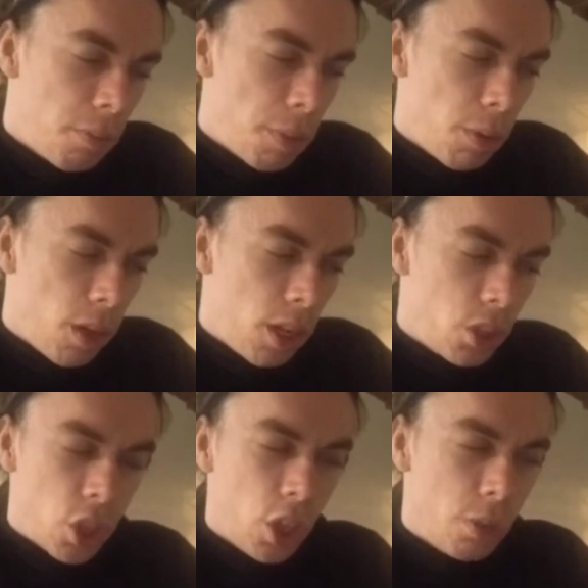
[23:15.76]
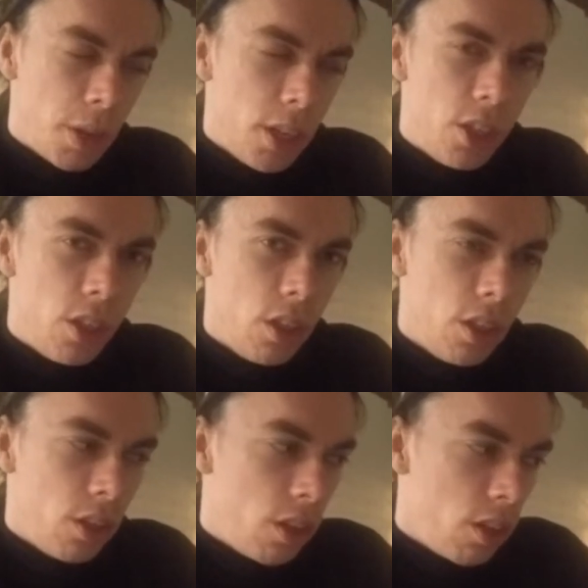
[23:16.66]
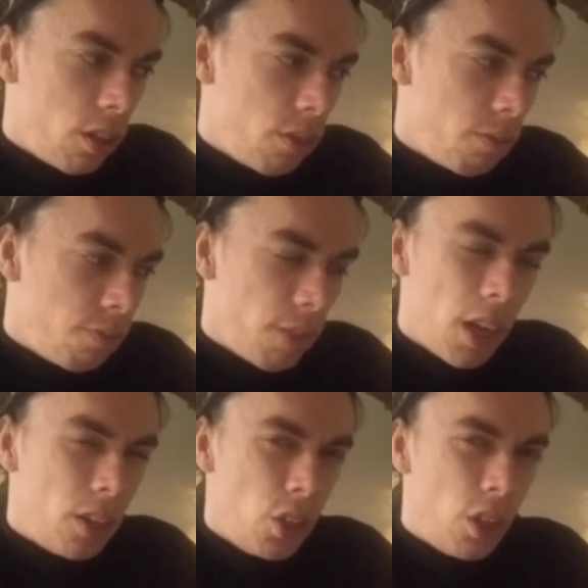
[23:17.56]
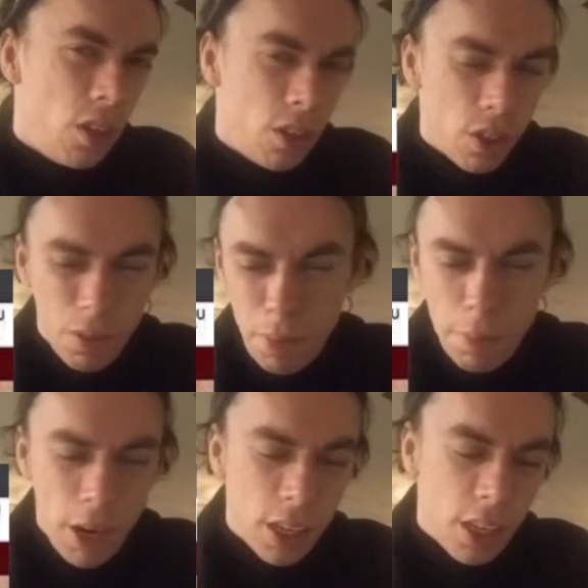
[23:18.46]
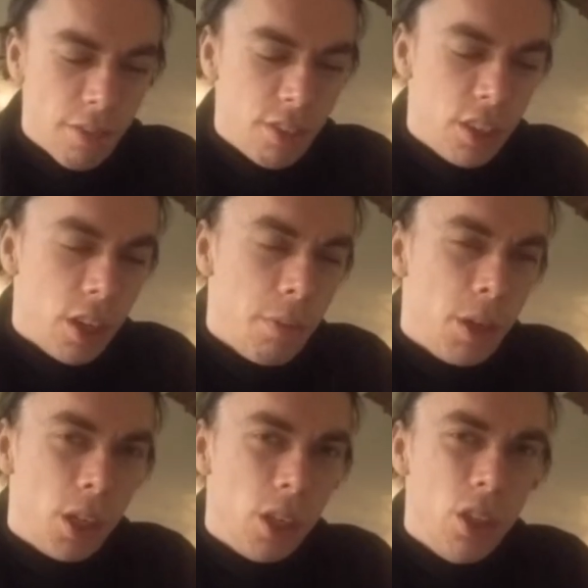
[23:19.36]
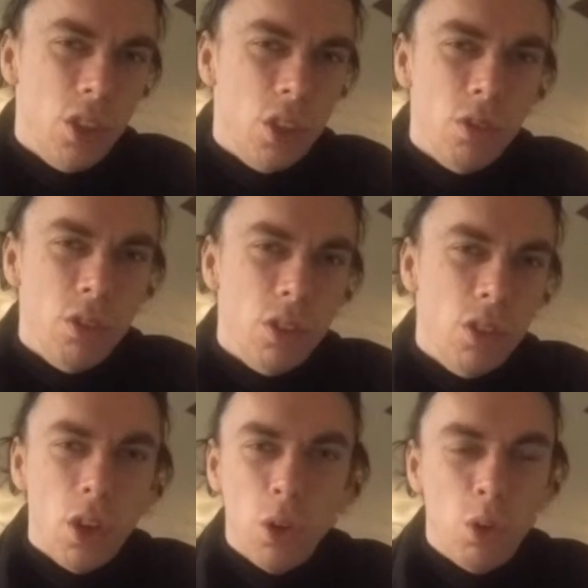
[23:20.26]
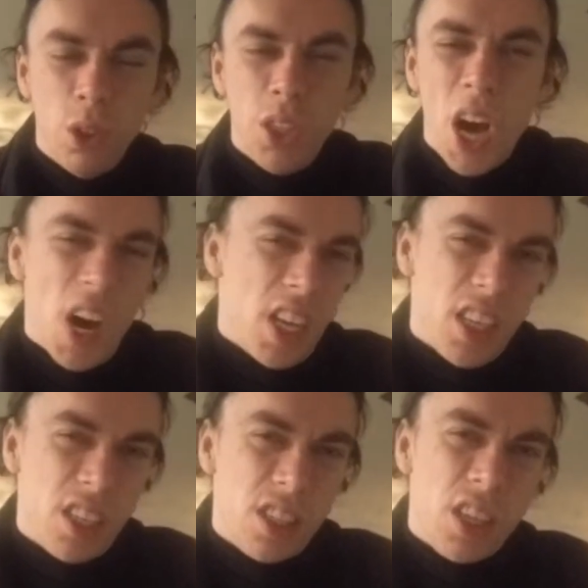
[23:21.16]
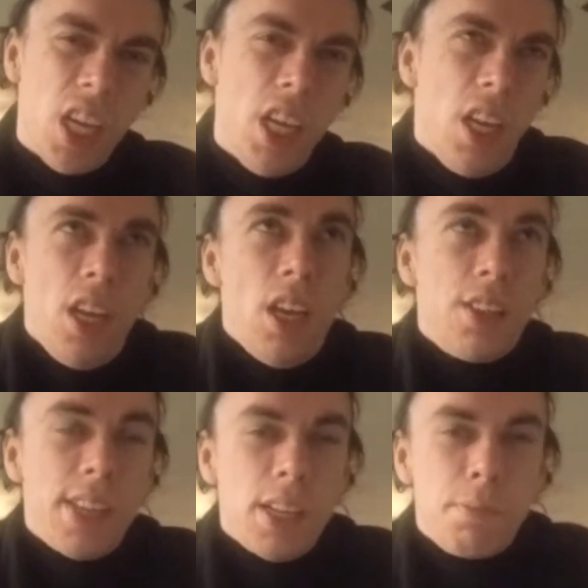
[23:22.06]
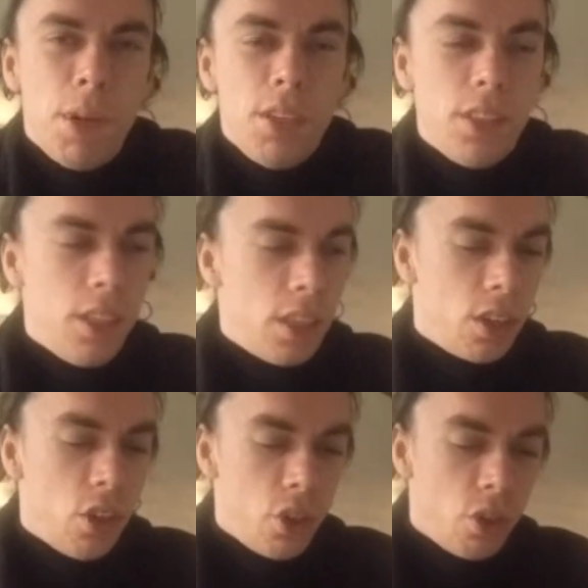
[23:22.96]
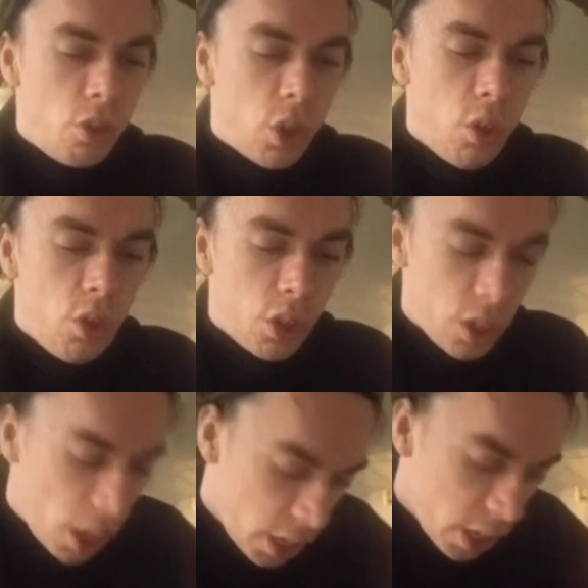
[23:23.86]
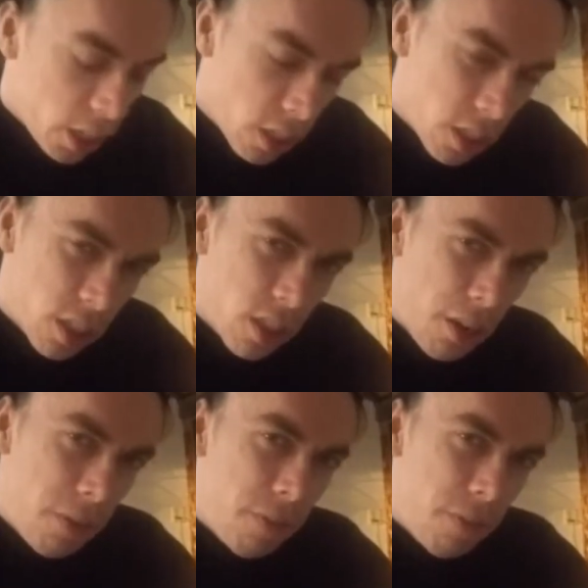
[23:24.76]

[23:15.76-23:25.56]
People like Charles Manson and people like Jeffrey Dahmer can also talk nice, and Ted Bundy can also talk nice.